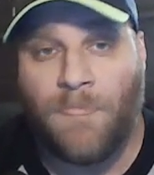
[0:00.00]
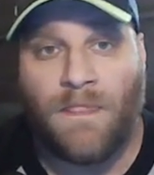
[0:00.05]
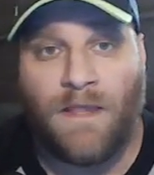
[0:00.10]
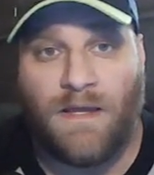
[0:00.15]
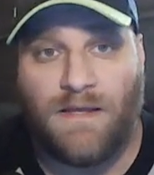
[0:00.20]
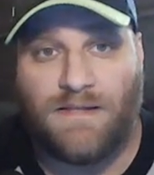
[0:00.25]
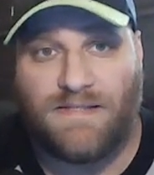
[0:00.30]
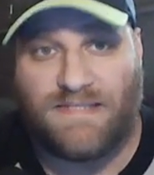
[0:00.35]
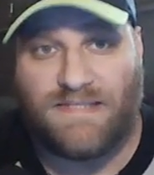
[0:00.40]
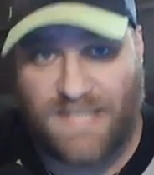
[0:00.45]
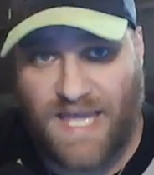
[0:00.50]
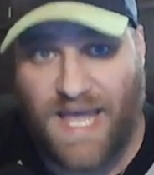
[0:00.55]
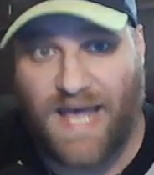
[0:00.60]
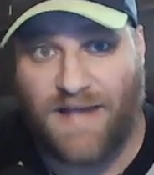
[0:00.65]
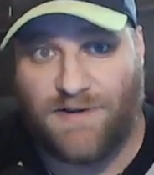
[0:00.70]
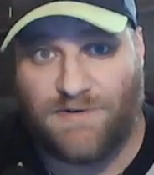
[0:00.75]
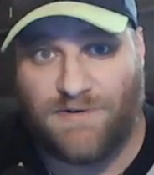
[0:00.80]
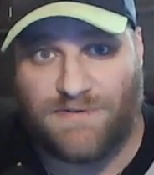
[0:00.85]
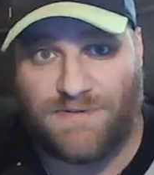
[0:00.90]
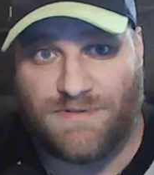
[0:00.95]

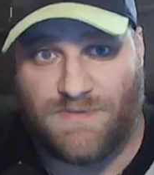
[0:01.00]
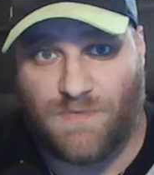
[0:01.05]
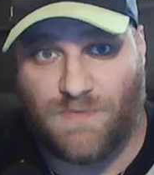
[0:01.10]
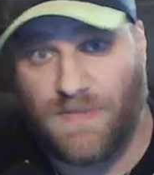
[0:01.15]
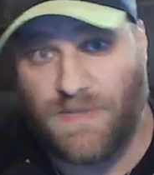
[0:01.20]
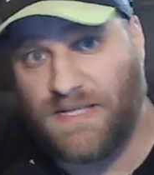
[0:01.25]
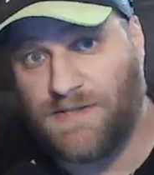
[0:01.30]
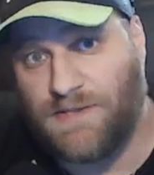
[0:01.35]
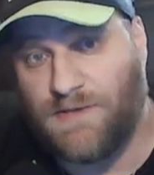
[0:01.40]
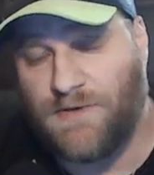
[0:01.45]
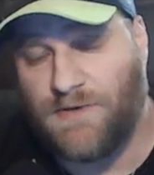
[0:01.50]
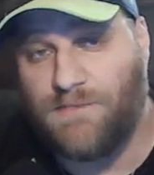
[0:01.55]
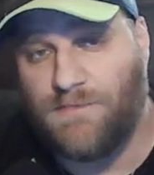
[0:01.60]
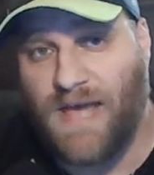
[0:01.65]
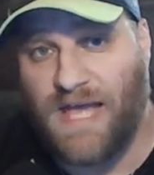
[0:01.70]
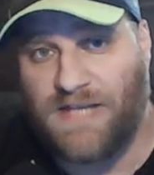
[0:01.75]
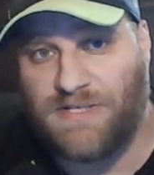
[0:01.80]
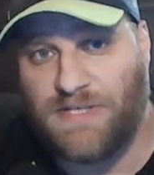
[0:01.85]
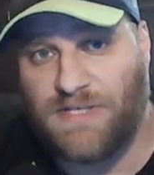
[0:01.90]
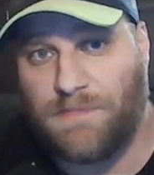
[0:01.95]
Seattle's week two
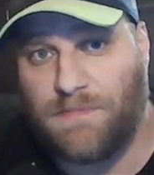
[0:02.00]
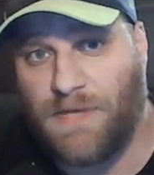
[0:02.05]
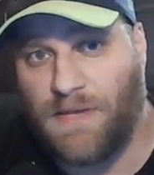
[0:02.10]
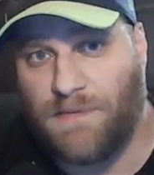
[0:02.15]
matchup